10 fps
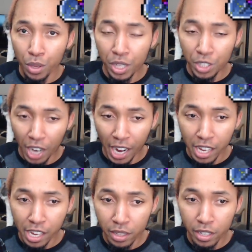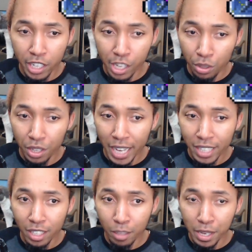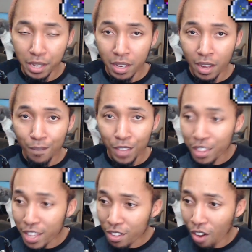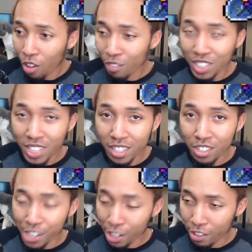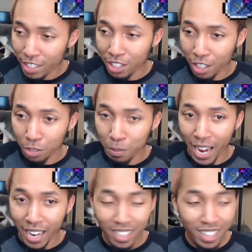a giant killer, kill the next enemy, and then all of a sudden your Killer Instinct's back.